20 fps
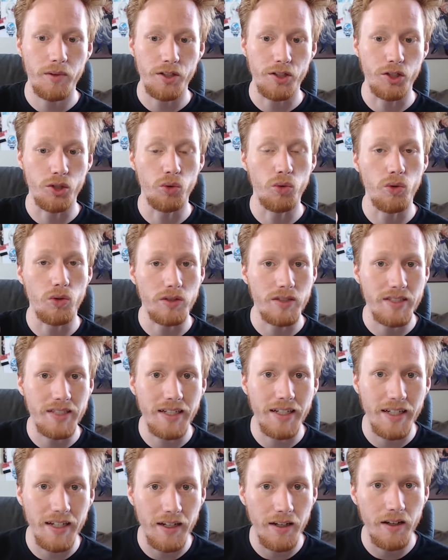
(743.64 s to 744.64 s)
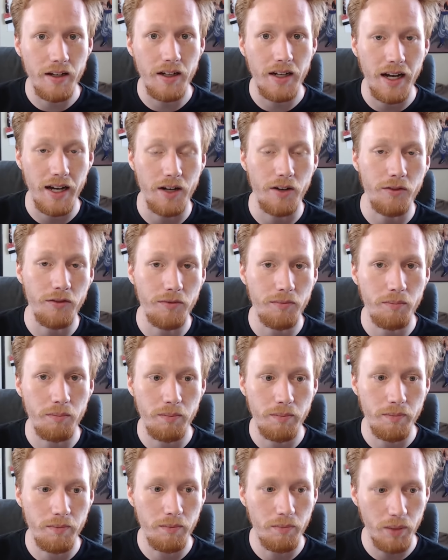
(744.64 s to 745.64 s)
dual city kind of
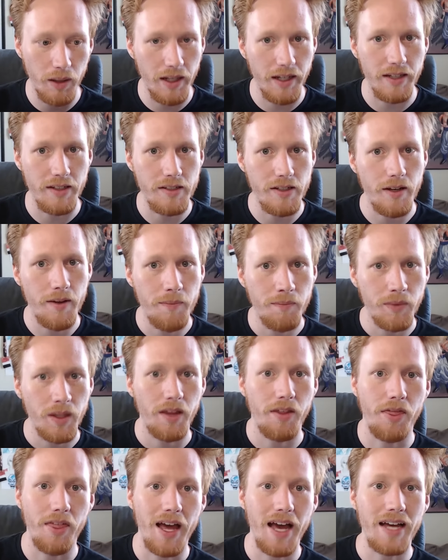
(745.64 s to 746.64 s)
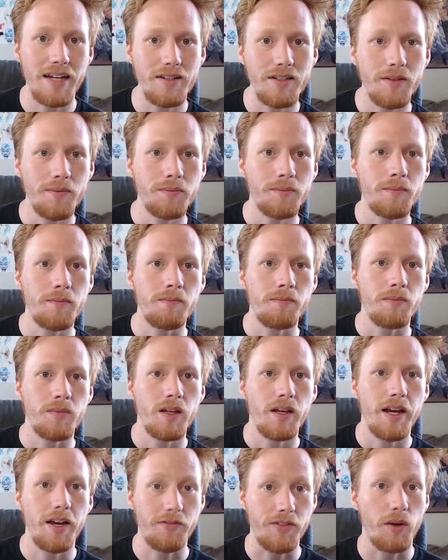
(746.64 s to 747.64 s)
place, that
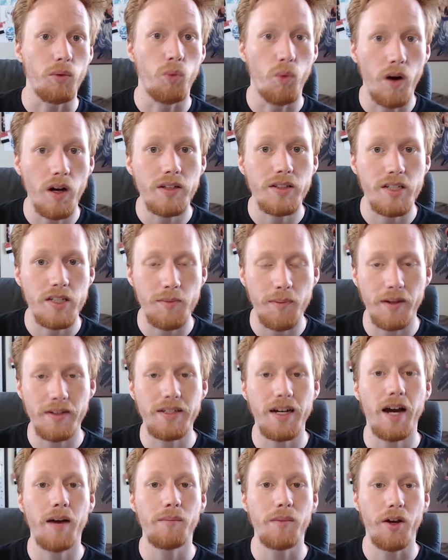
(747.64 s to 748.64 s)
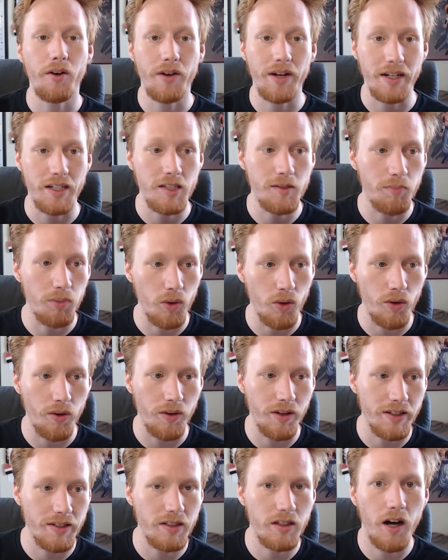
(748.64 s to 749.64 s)
if they want to spend time there and explore
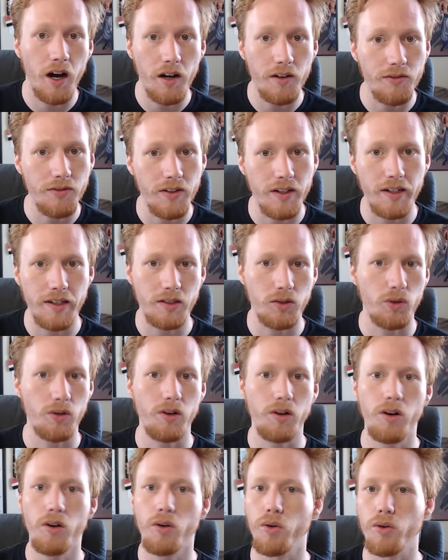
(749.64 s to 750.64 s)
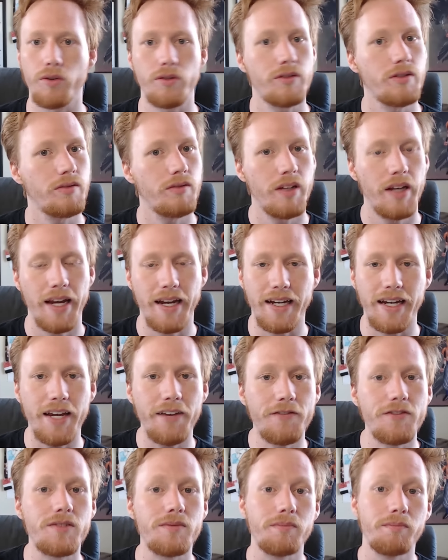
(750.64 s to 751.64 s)
this conflict, or it
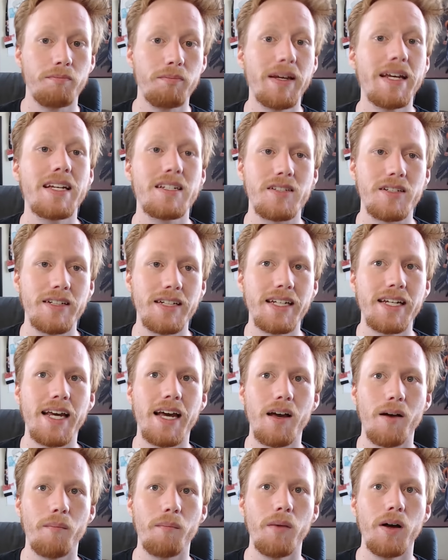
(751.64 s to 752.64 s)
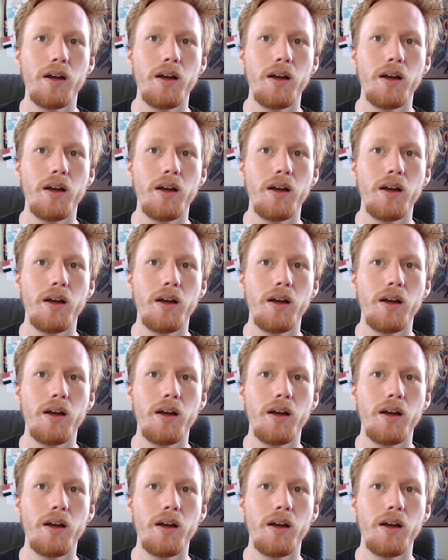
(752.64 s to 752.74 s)
gives me as a DM